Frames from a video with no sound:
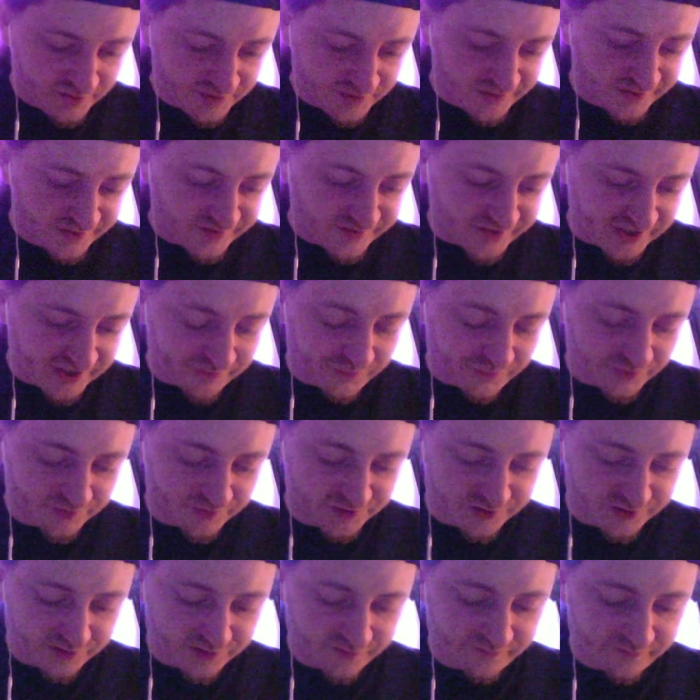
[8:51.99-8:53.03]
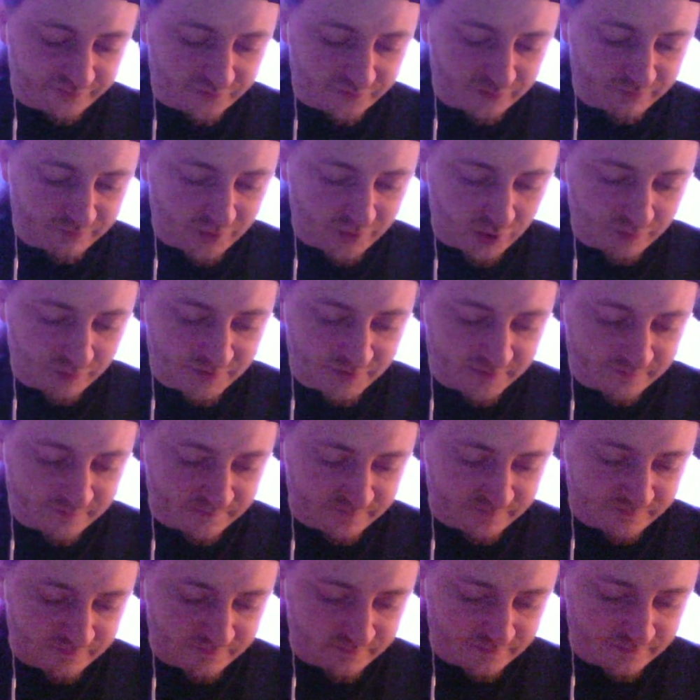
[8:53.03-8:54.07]
Sabriel stood for a moment,
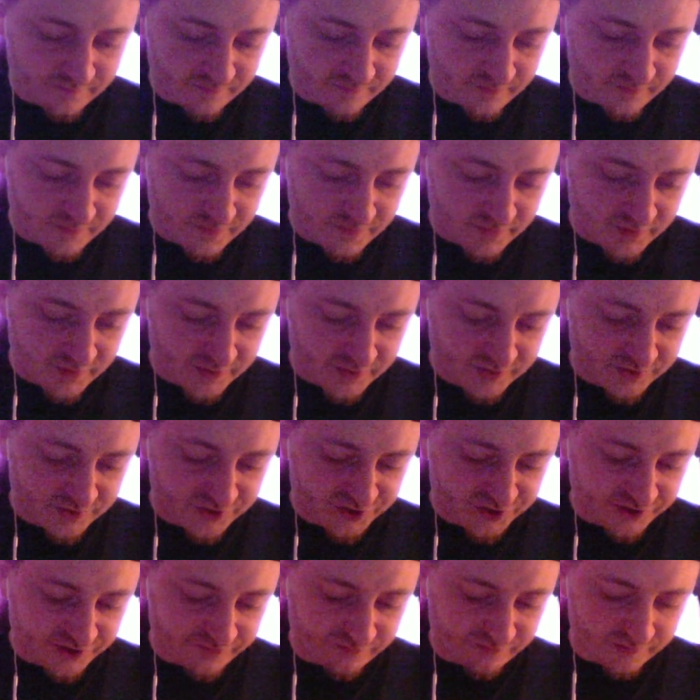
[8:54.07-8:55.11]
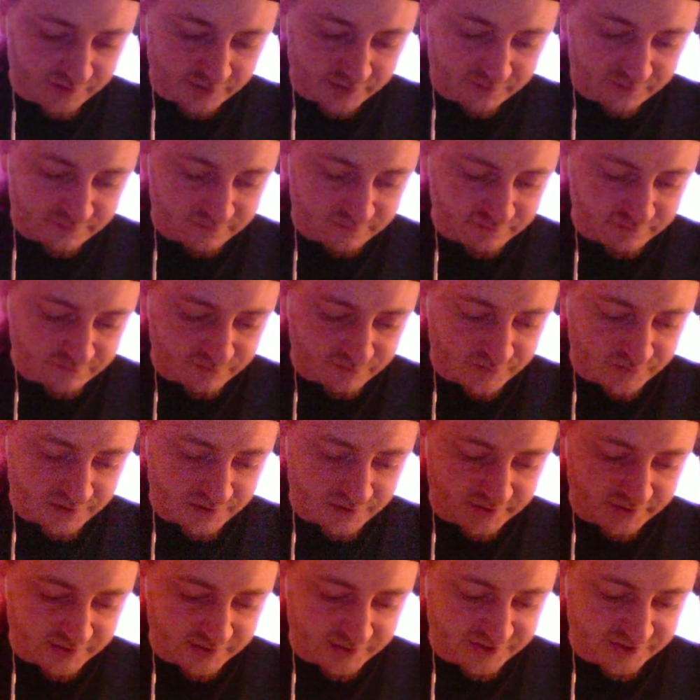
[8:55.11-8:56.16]
shivering,
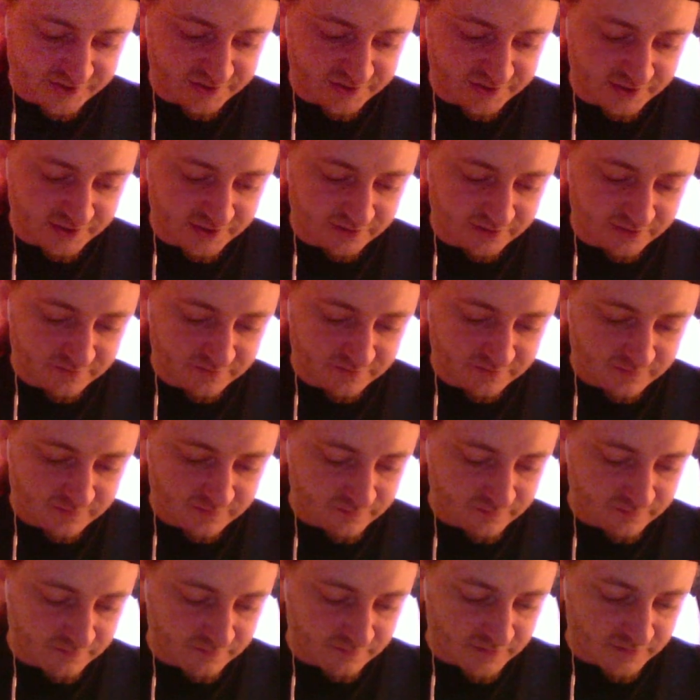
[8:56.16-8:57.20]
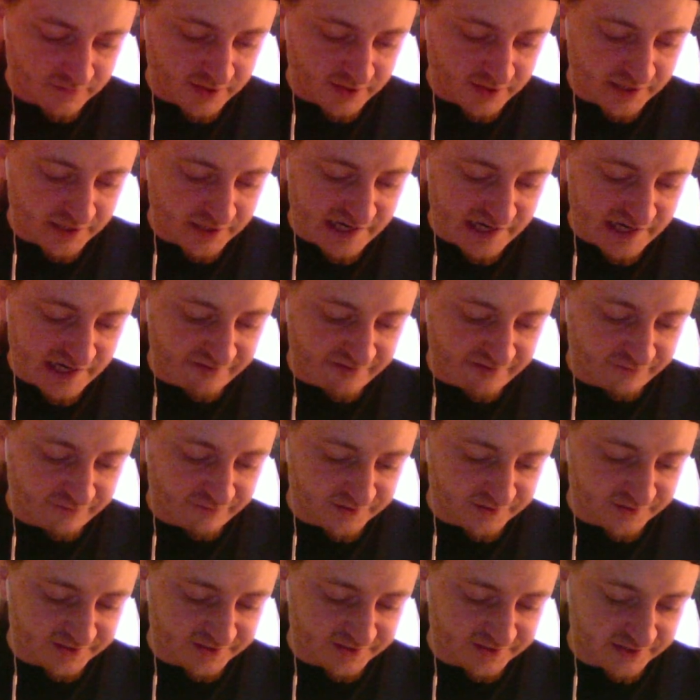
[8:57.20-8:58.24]
listening, and every
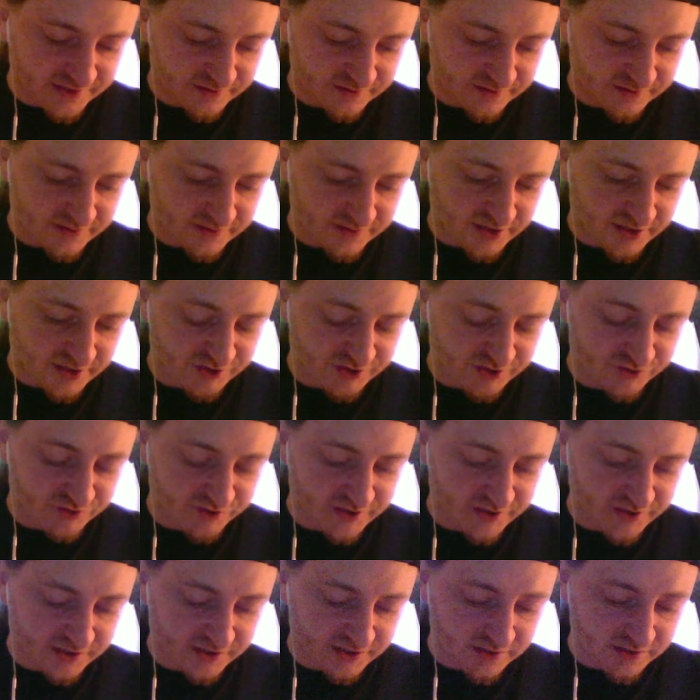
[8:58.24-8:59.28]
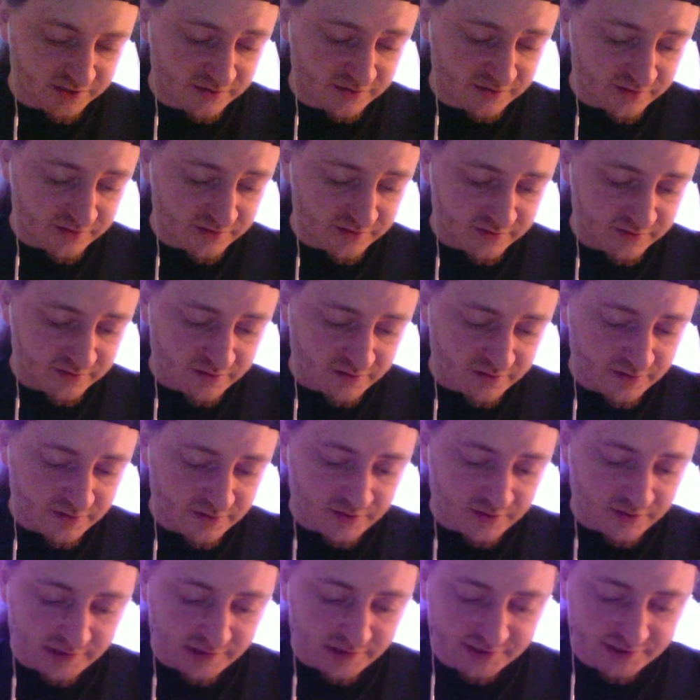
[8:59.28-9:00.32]
sense contradicted,
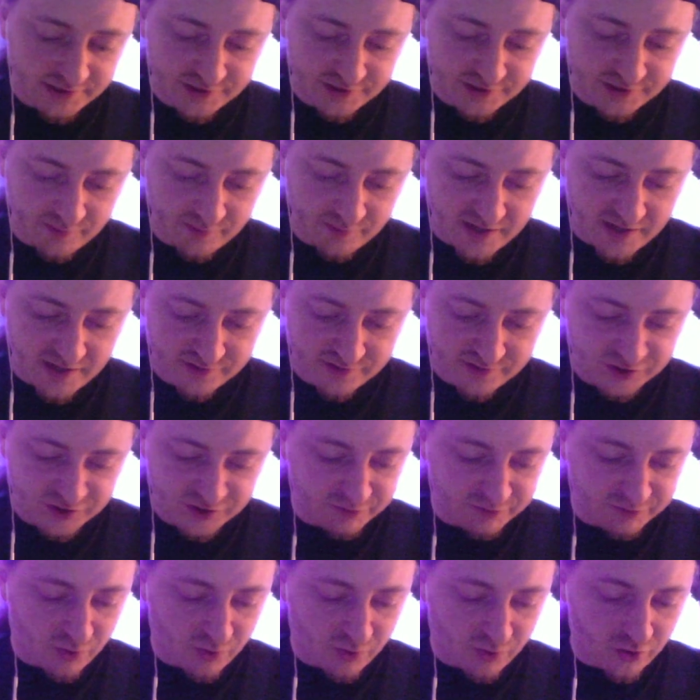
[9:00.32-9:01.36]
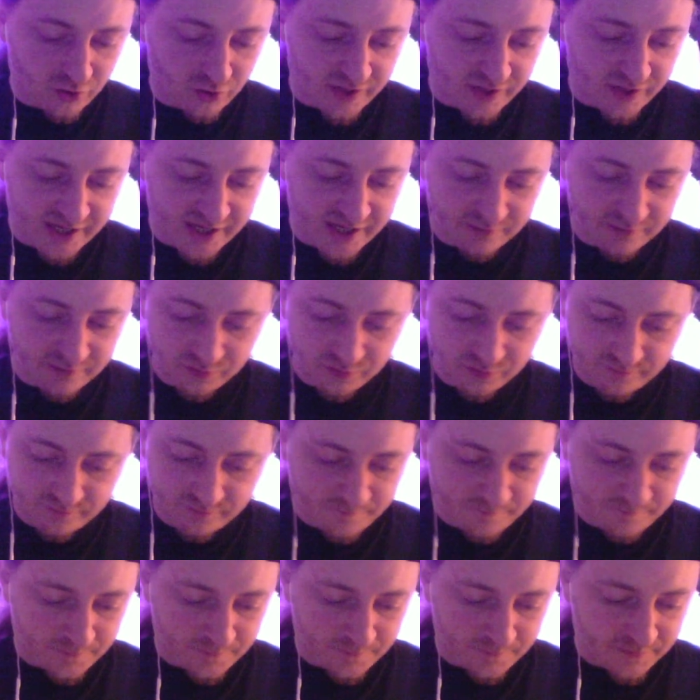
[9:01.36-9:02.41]
like some small animal
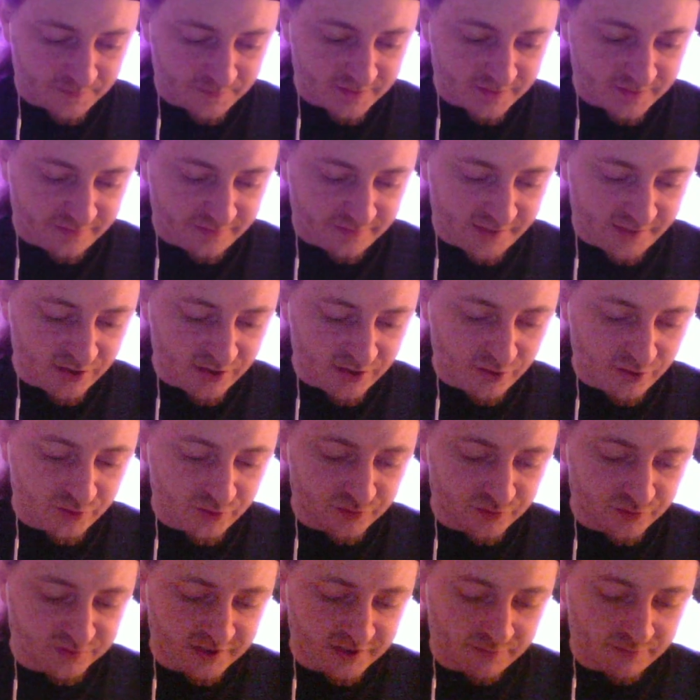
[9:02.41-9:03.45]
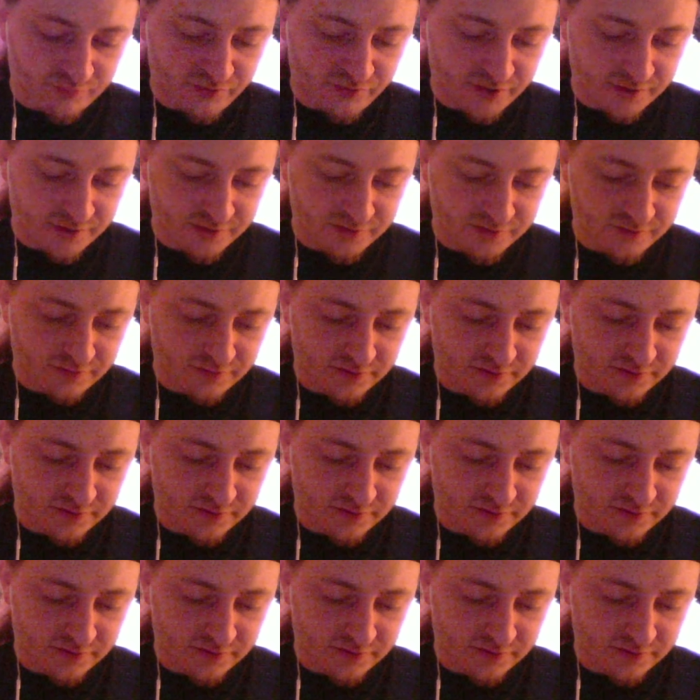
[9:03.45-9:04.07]
that knows a predator